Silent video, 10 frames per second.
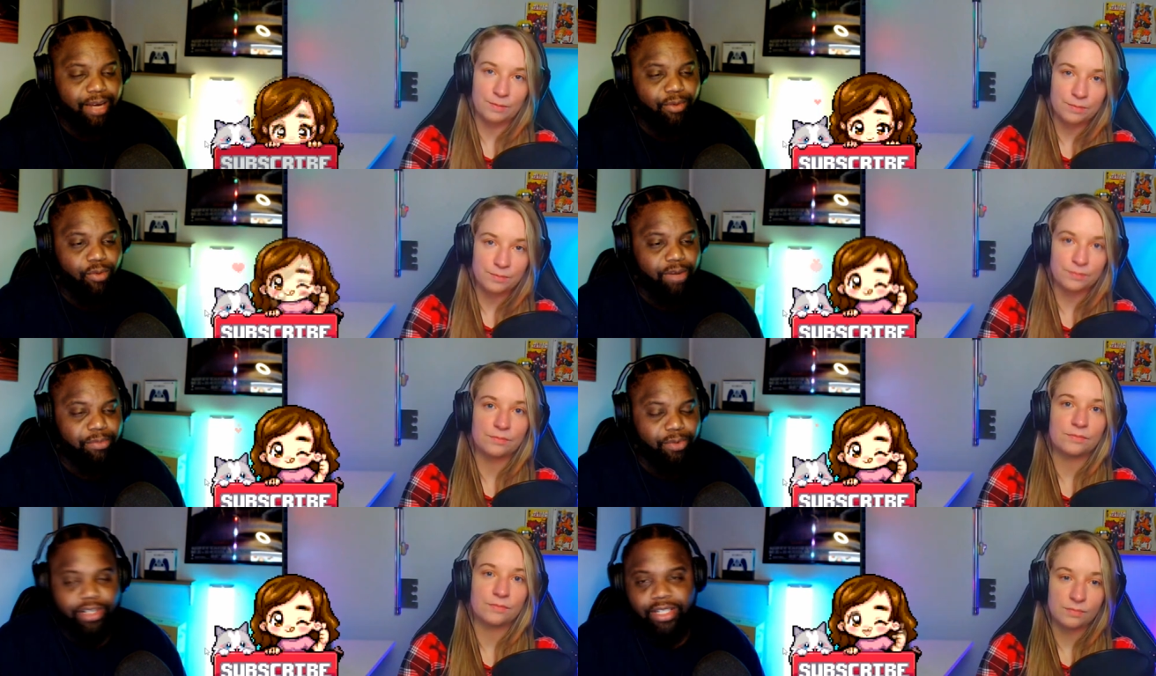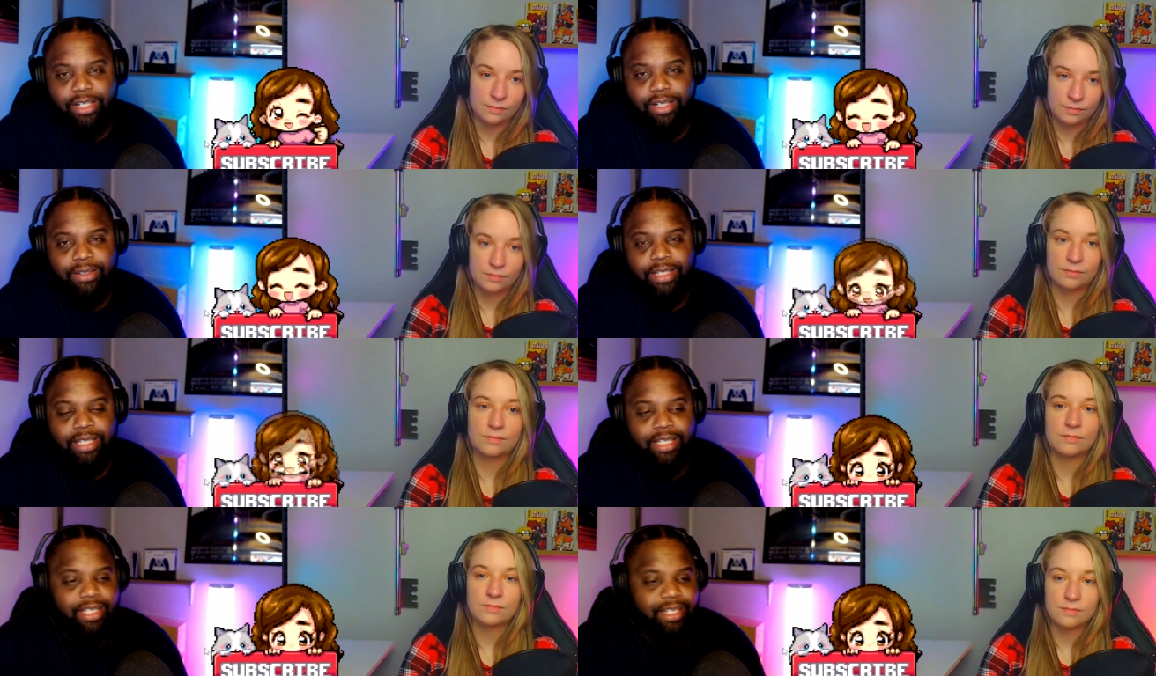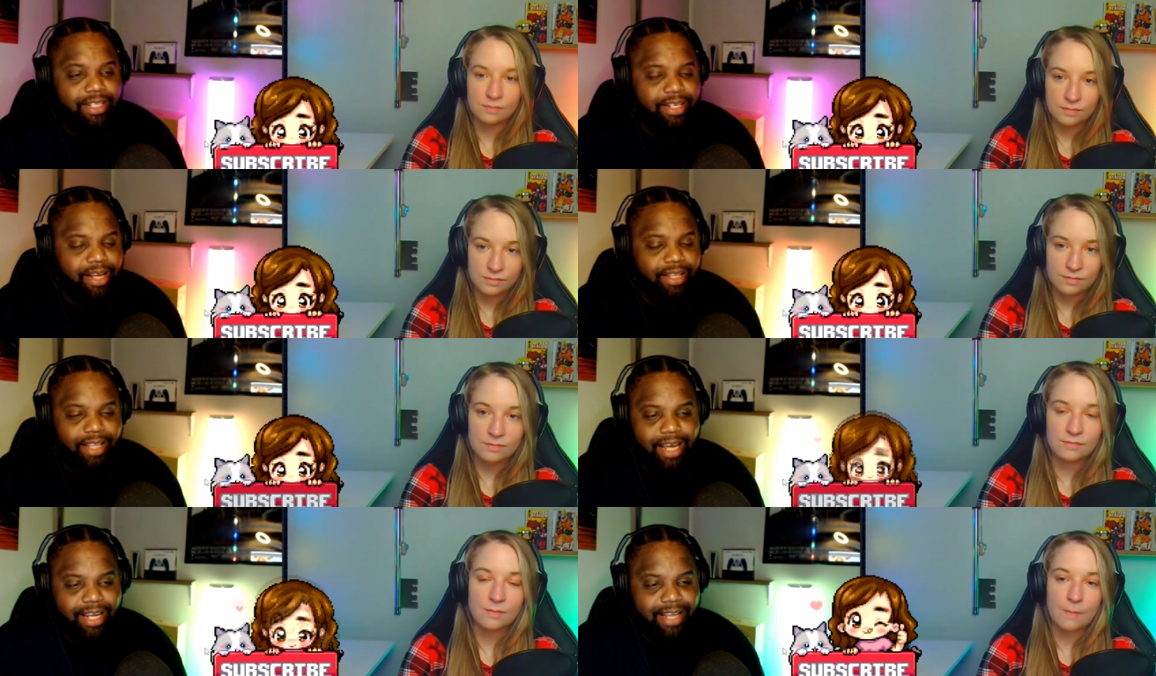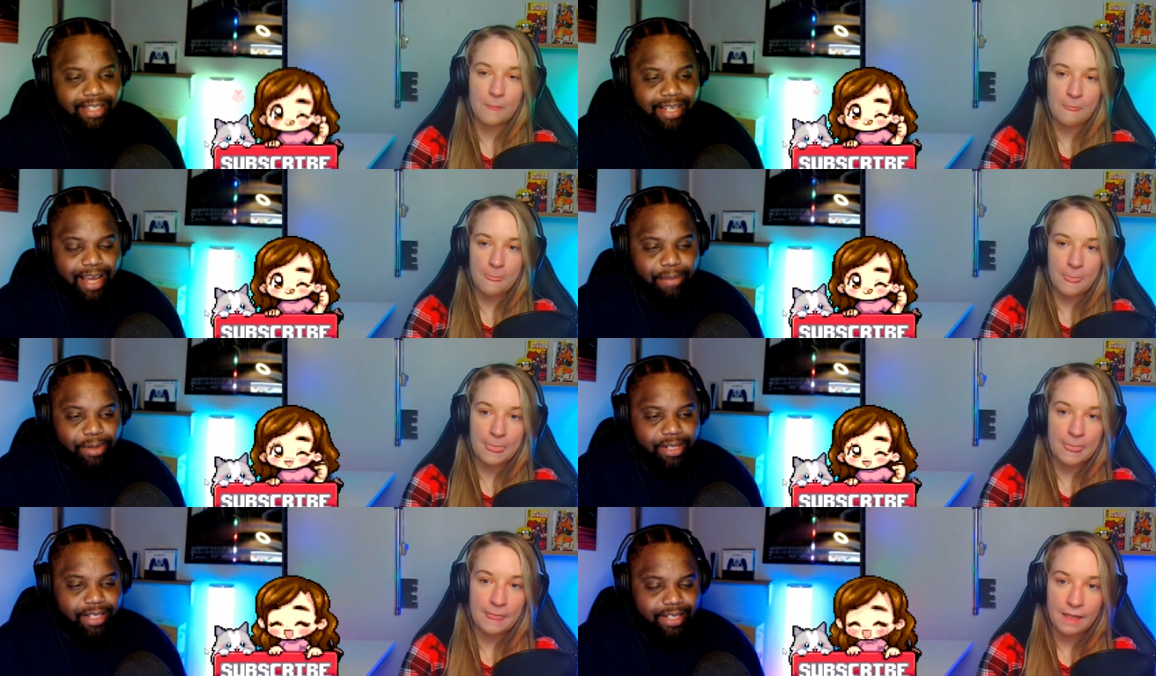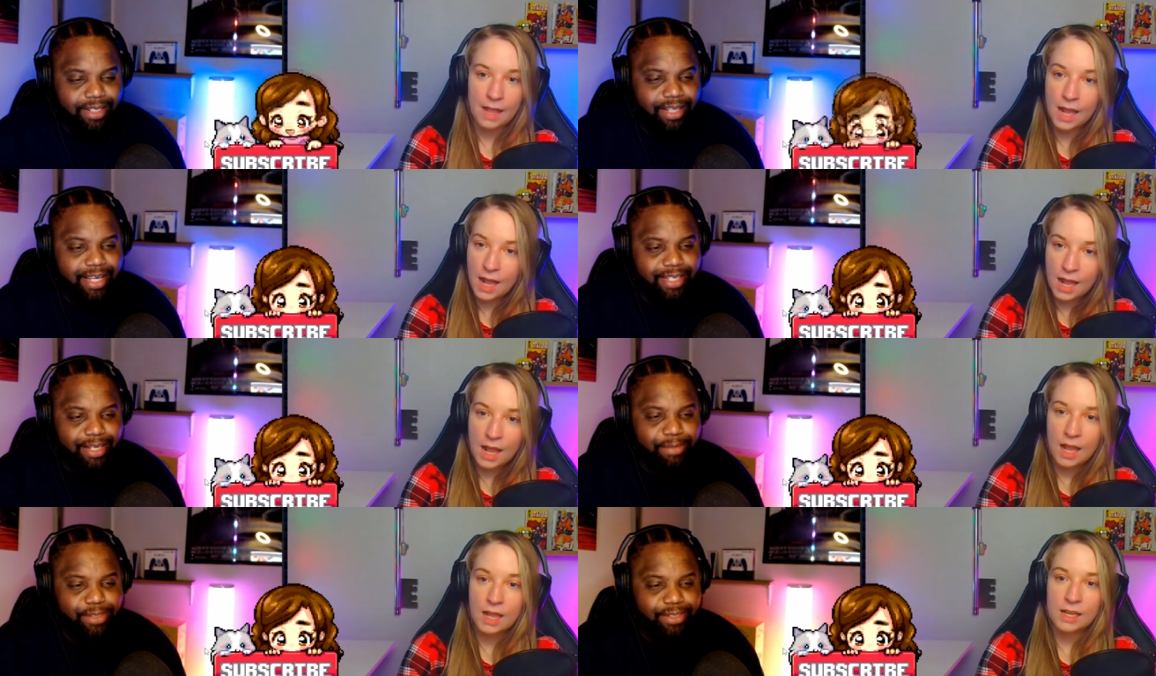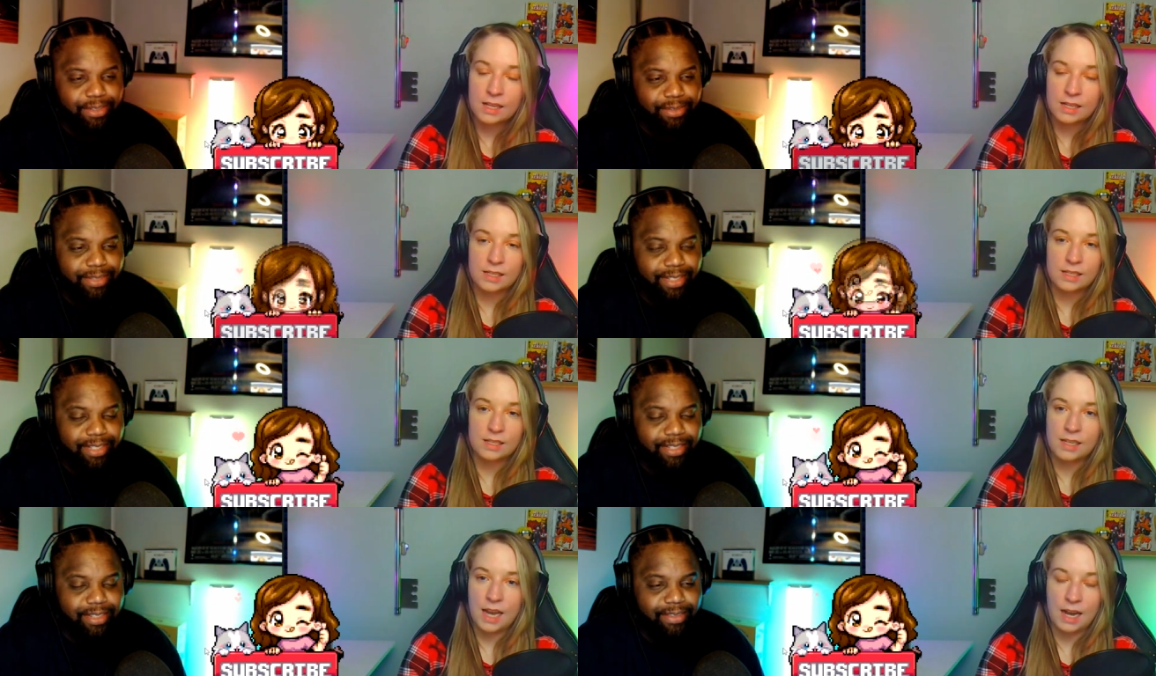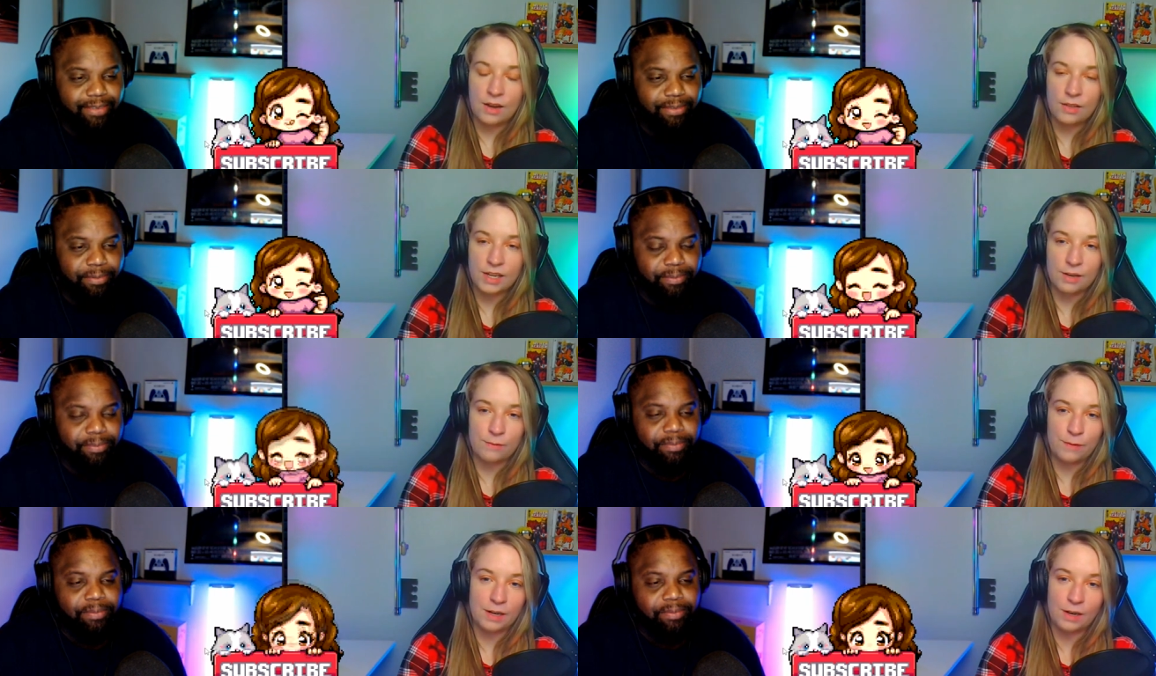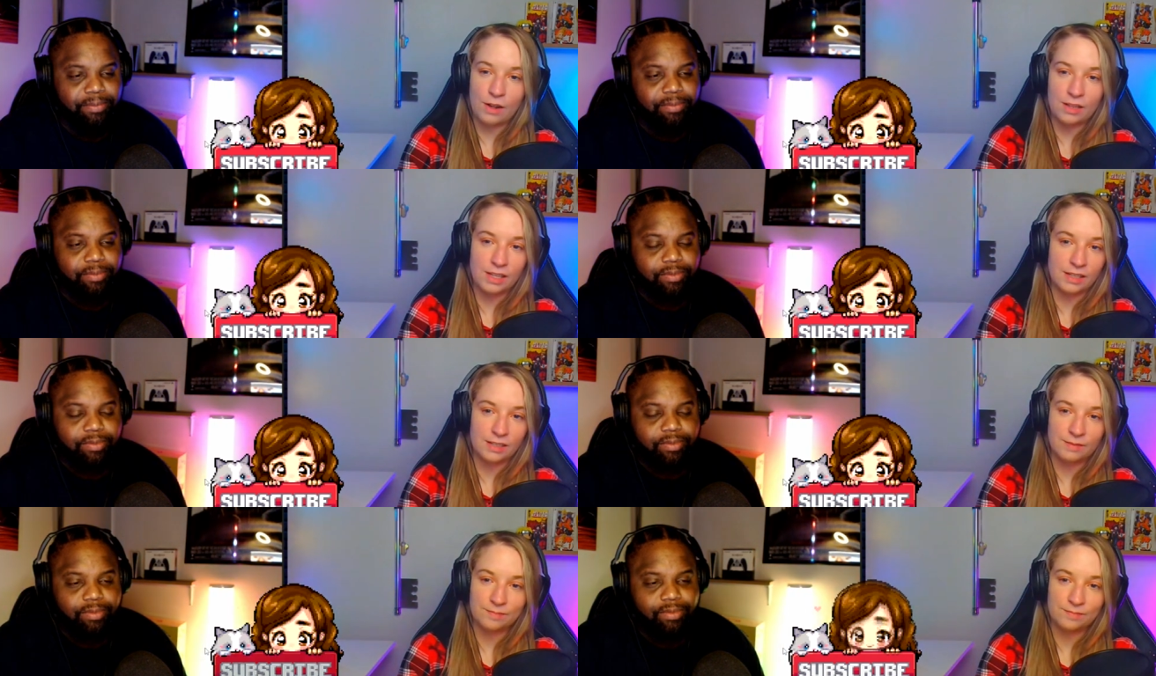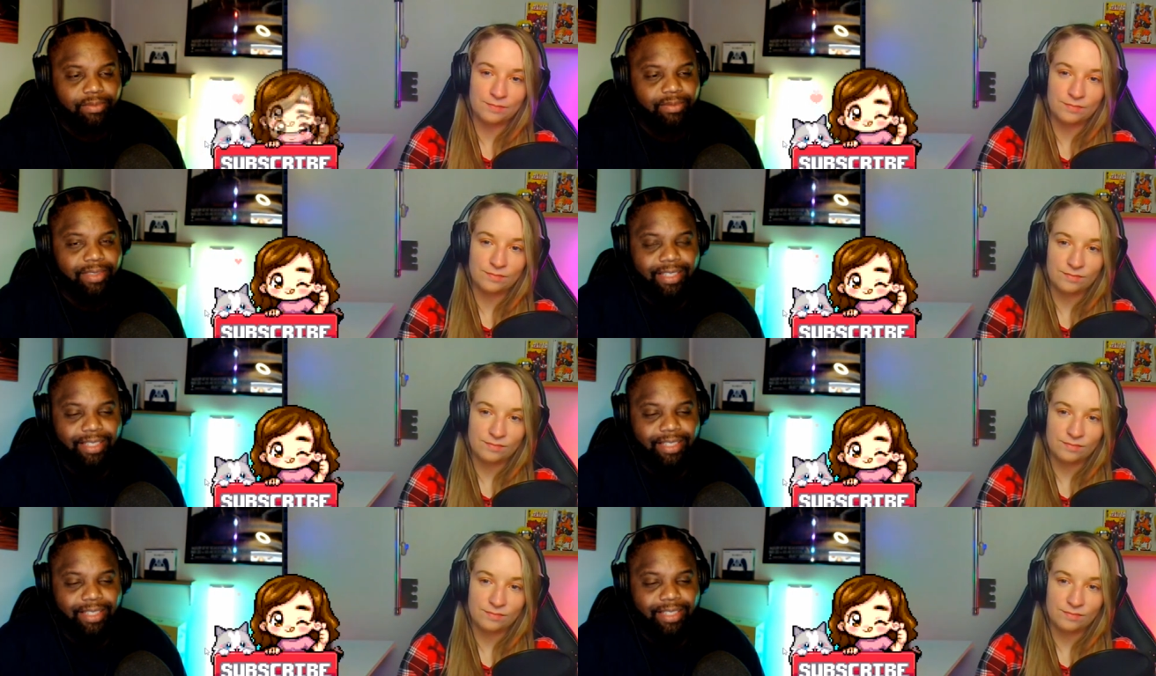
Speaker 1: one more to go, and a lot has to happen in this last episode.
Speaker 2: So. Yeah, how are they going to fit it all in?
Speaker 1: And